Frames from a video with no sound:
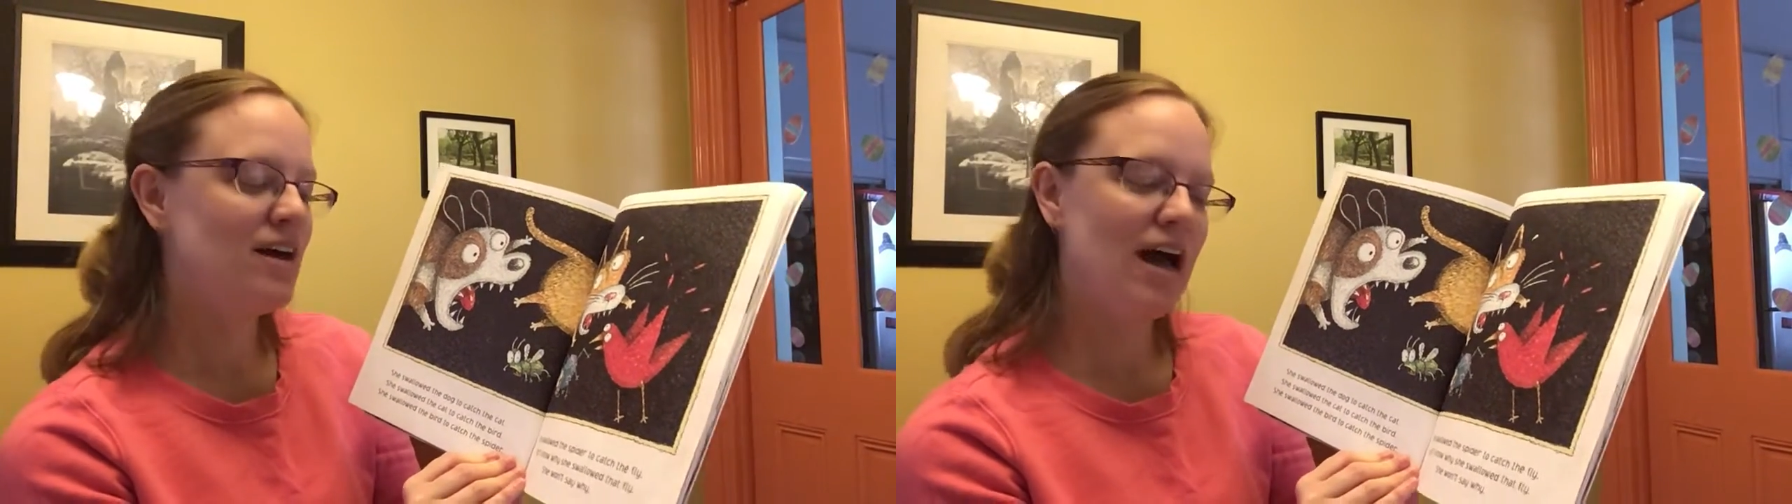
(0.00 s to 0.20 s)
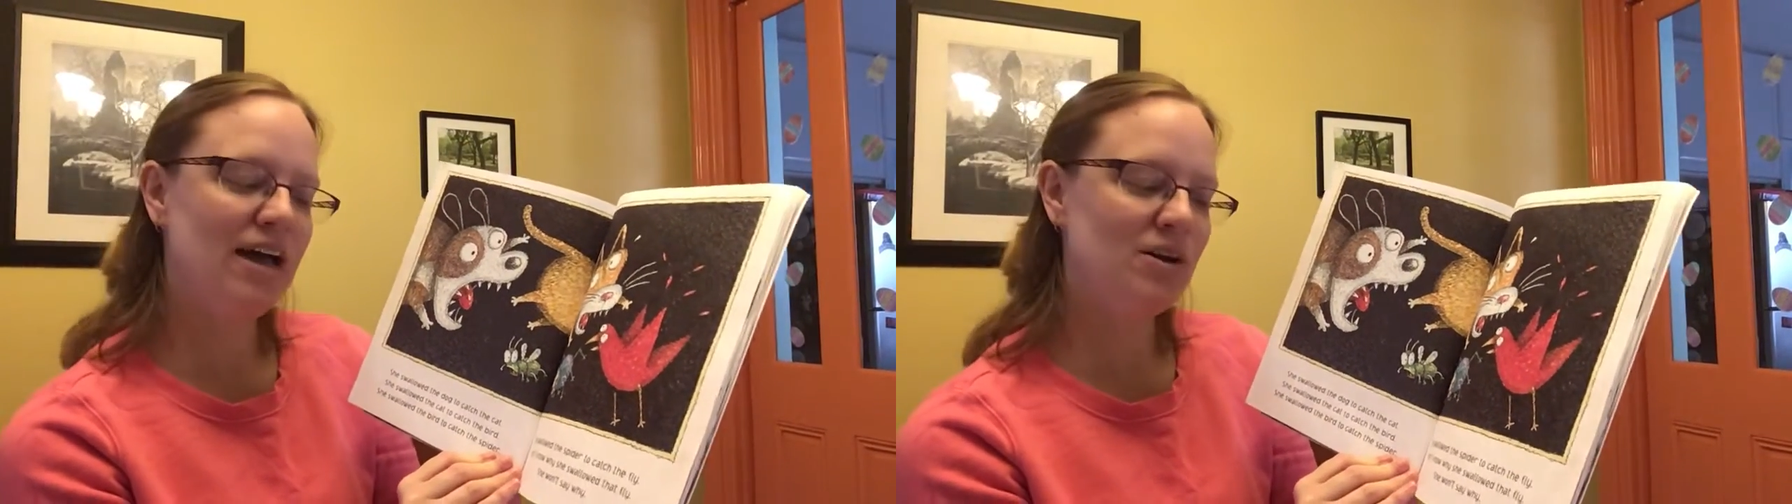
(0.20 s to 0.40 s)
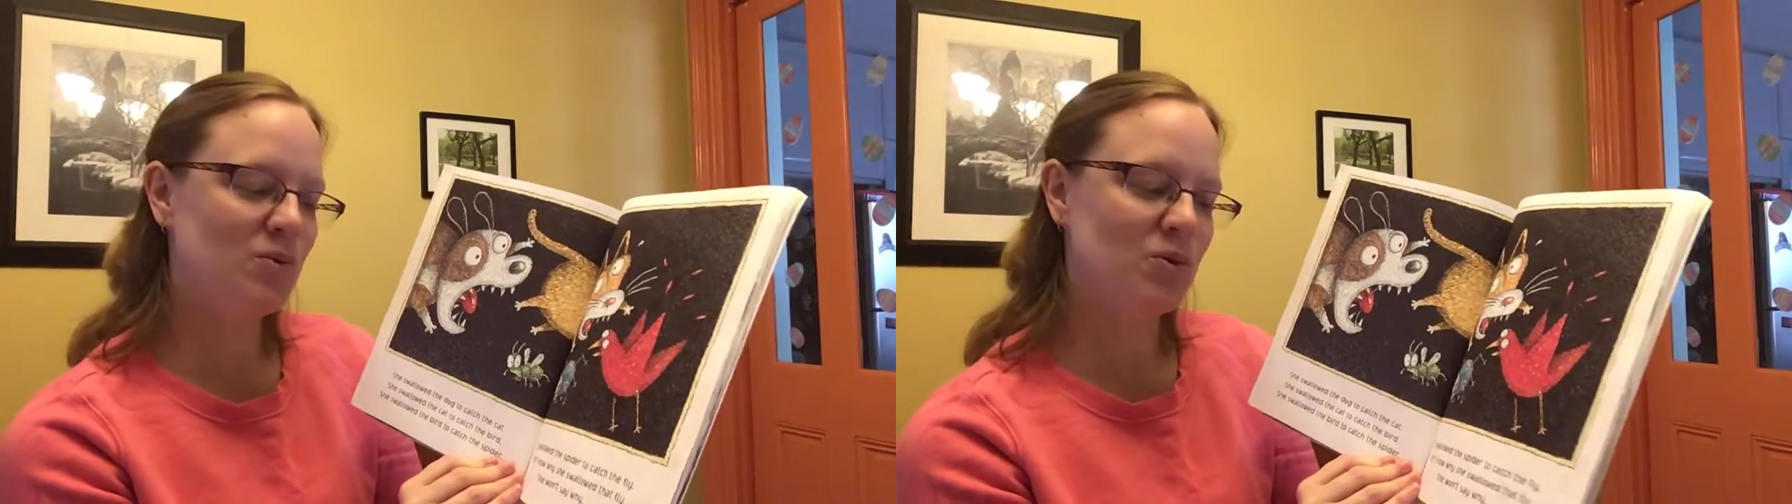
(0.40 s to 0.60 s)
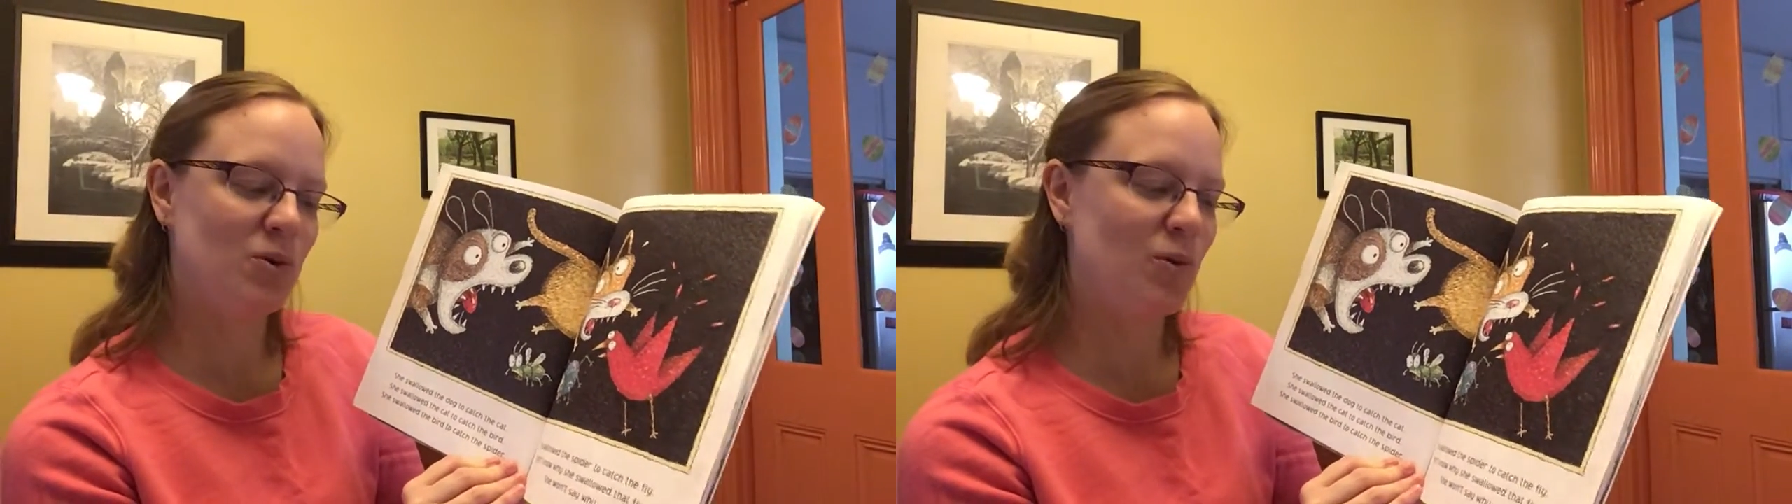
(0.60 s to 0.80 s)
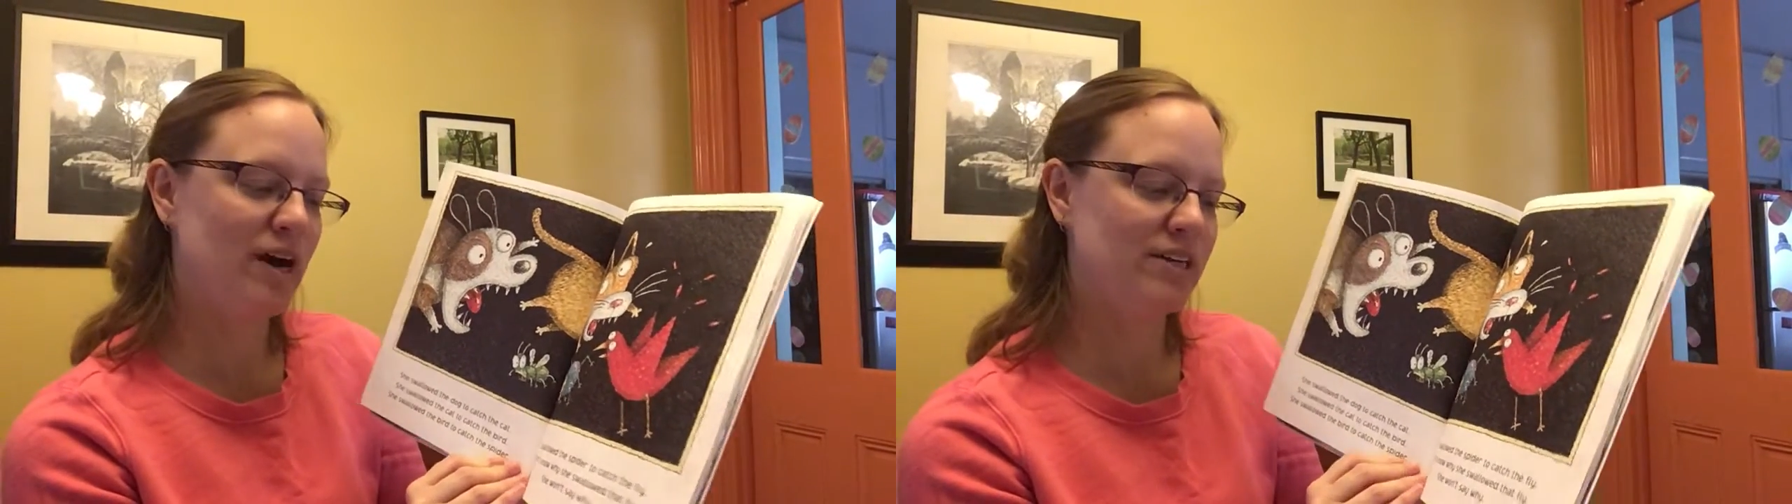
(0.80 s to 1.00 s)
I don't know
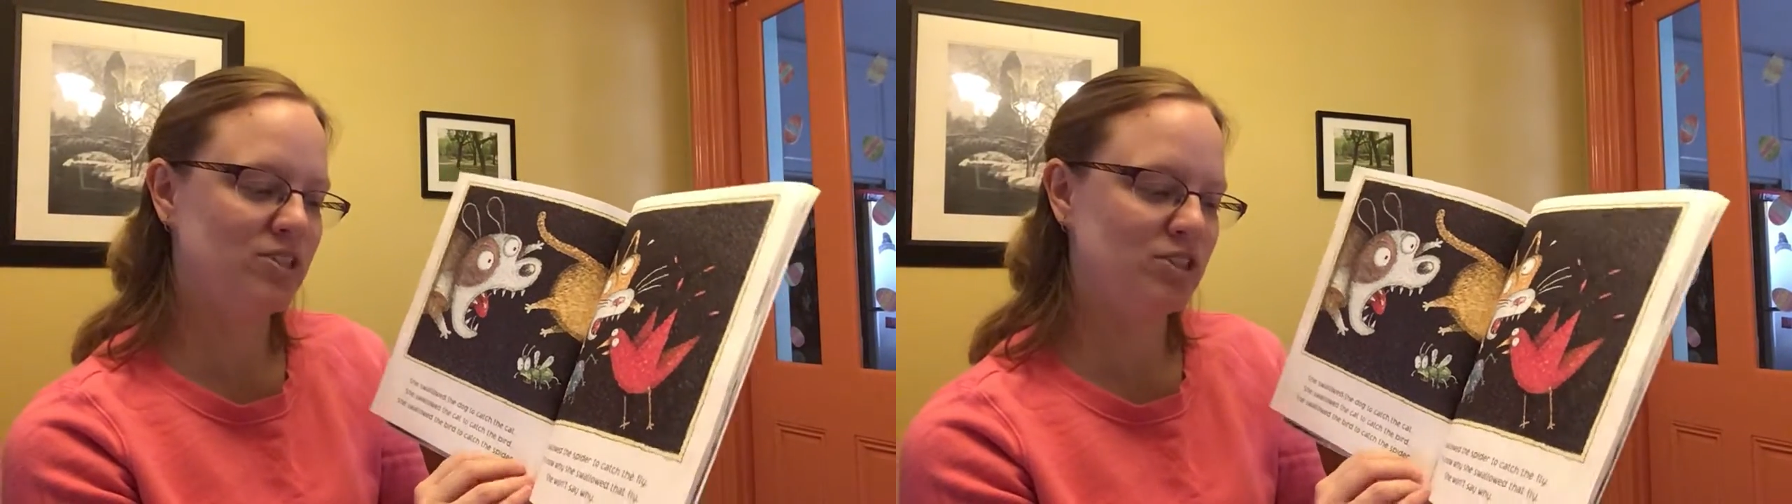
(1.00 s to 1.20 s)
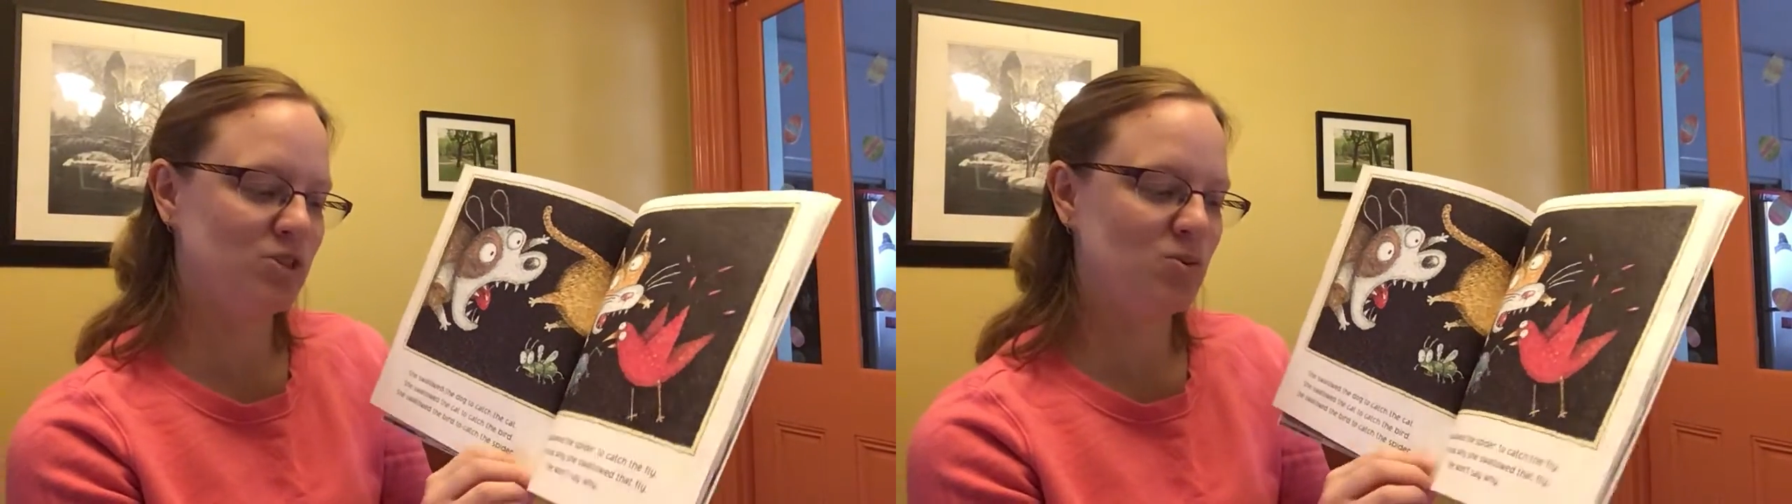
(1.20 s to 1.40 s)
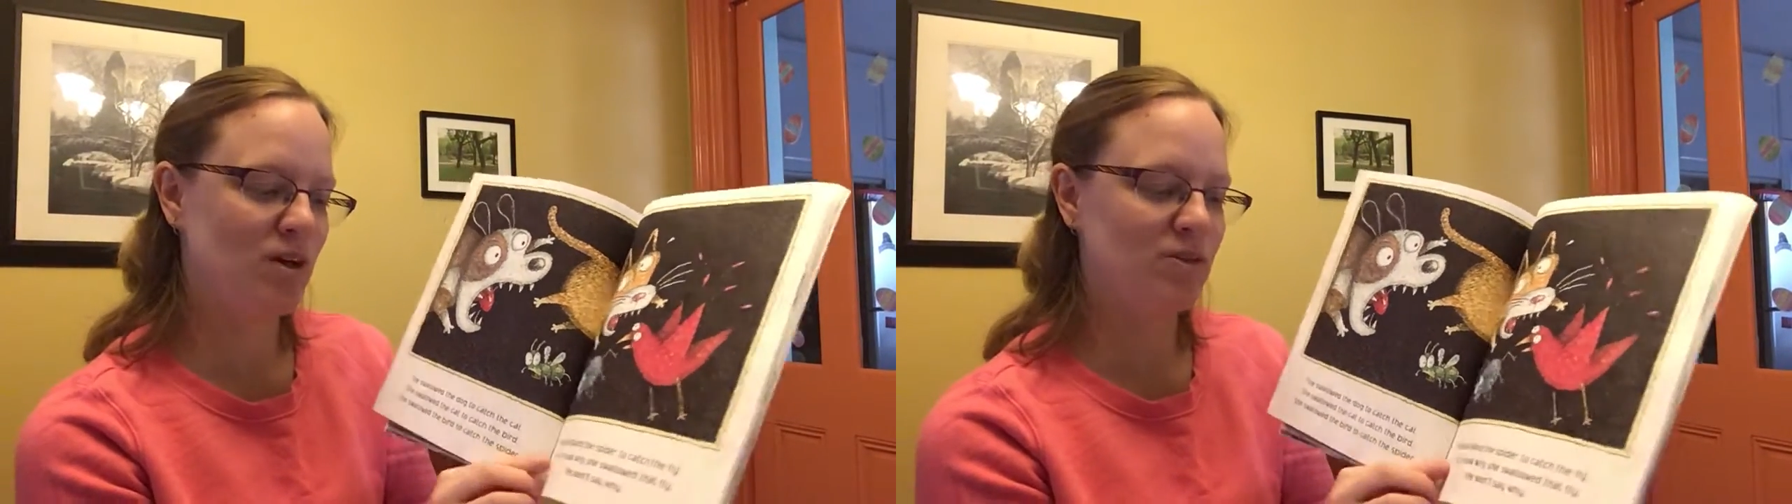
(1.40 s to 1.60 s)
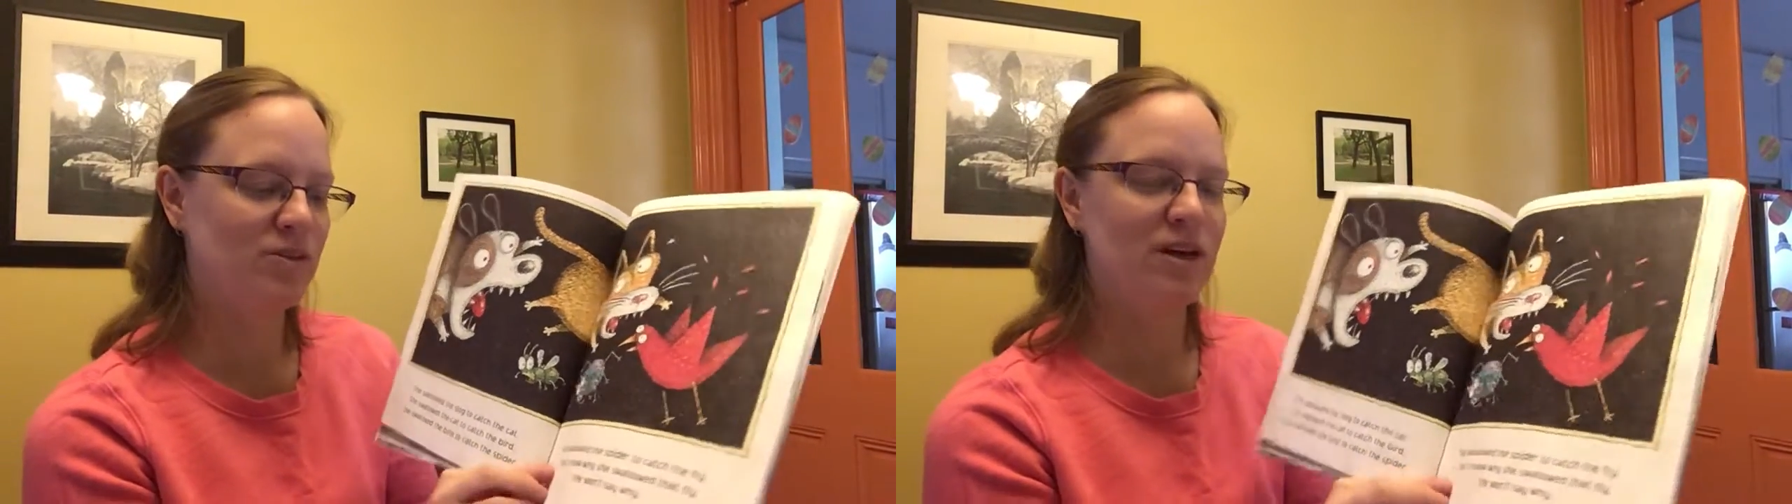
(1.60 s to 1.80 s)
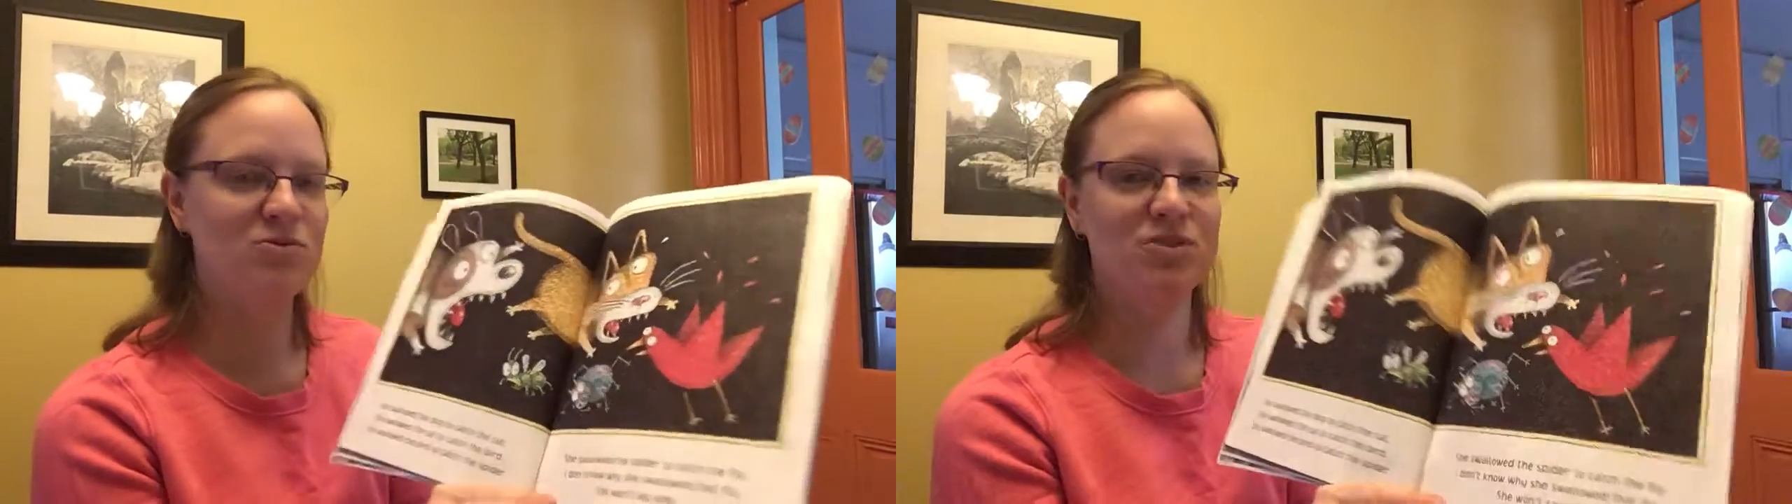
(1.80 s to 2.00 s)
why she swallowed that